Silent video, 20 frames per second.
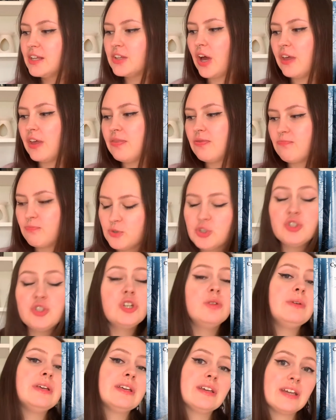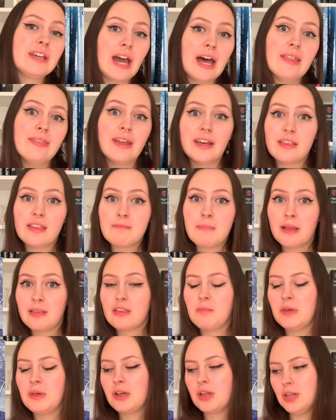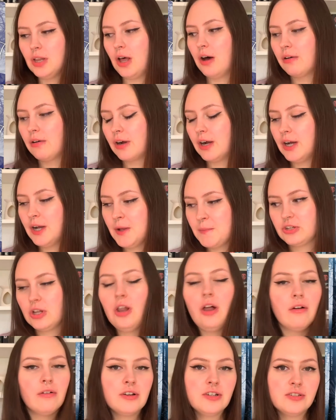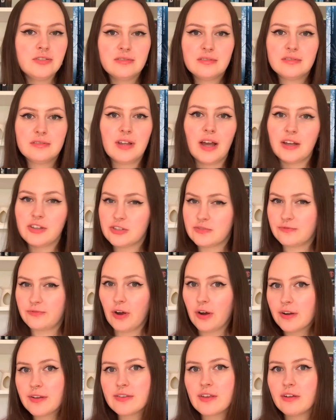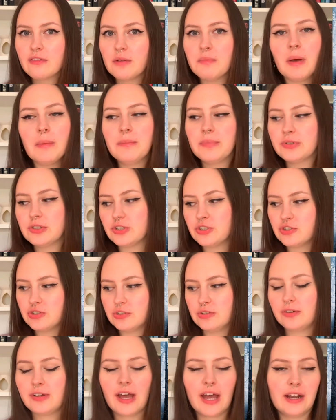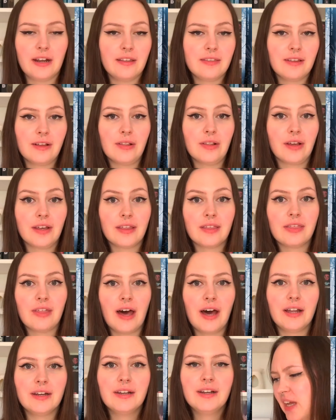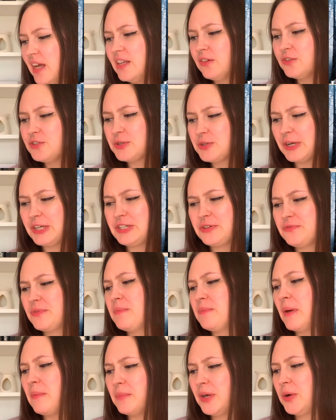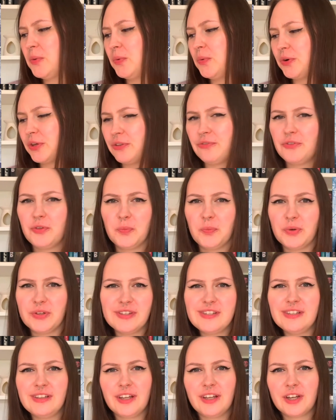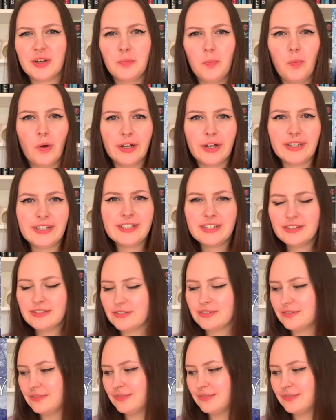I'm assuming again that is meant to be Clara. Clara, as far as I remember, doesn't look anything like that. And also I don't remember her walking through the woods in like a white